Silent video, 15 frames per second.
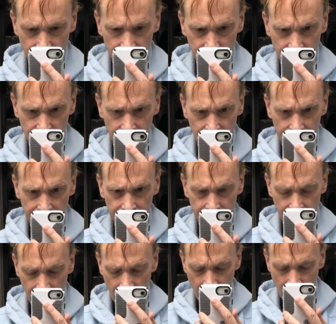what you
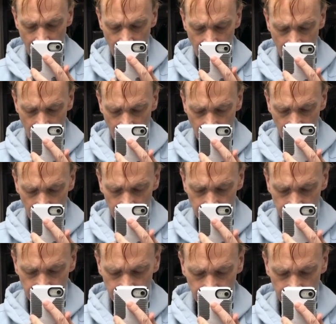like. So